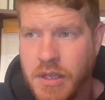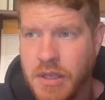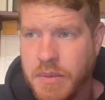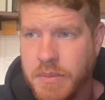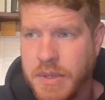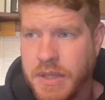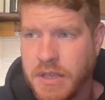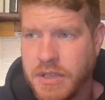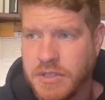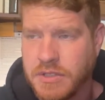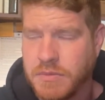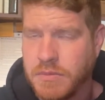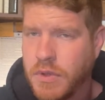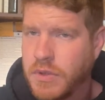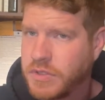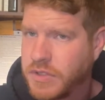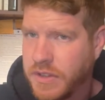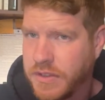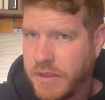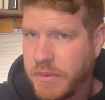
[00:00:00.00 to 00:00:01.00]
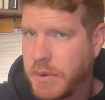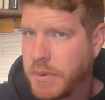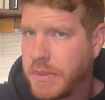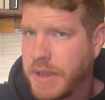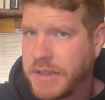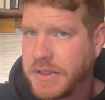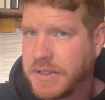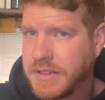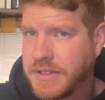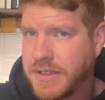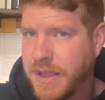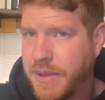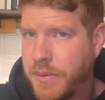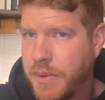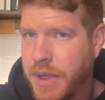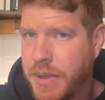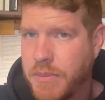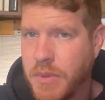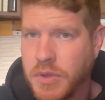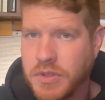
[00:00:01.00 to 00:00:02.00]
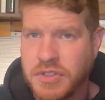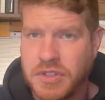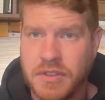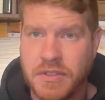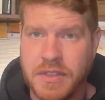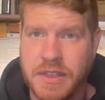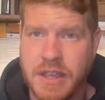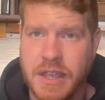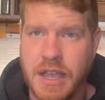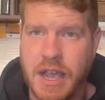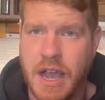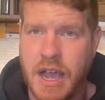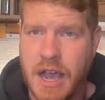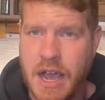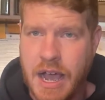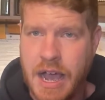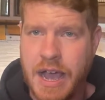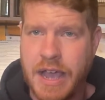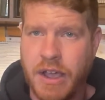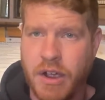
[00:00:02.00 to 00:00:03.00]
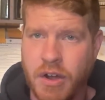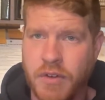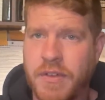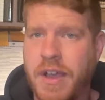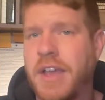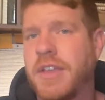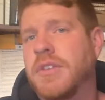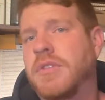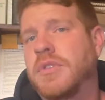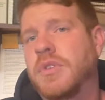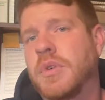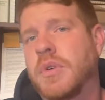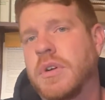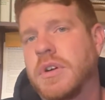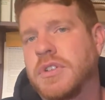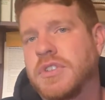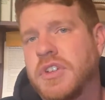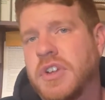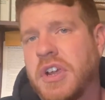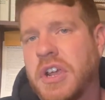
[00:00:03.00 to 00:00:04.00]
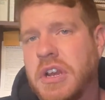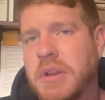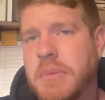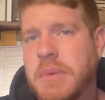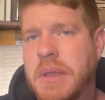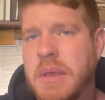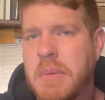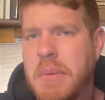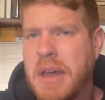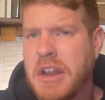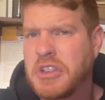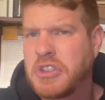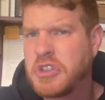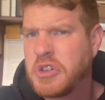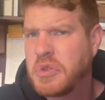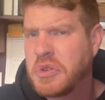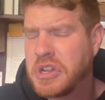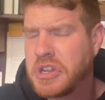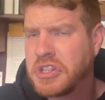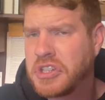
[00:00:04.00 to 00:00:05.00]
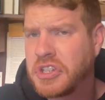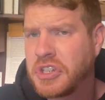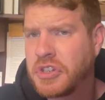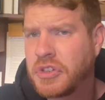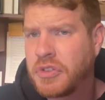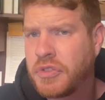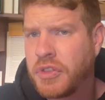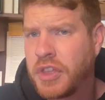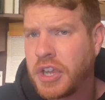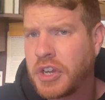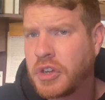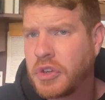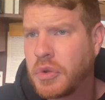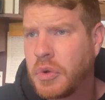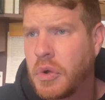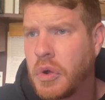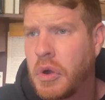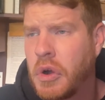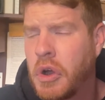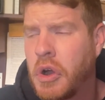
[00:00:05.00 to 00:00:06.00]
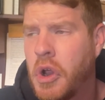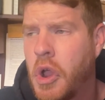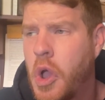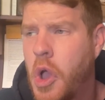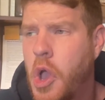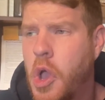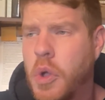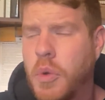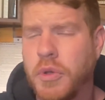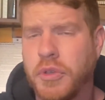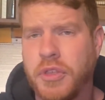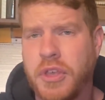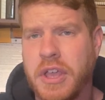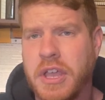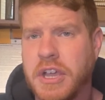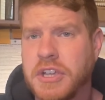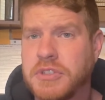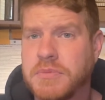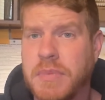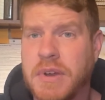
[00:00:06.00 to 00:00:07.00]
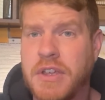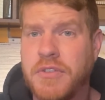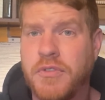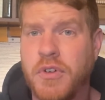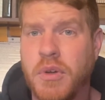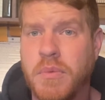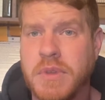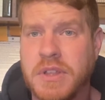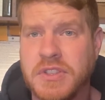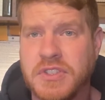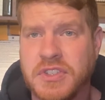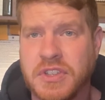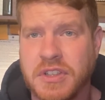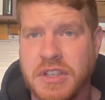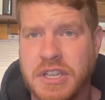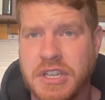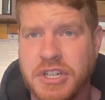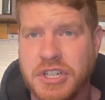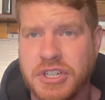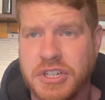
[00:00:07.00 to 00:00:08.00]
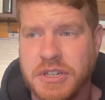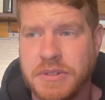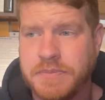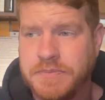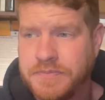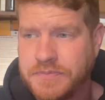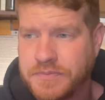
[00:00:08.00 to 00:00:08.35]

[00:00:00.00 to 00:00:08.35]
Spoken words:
Because most of them are made the same way. Most of the high R value doors are going to be about a 2-inch thick door with a spray foam insulation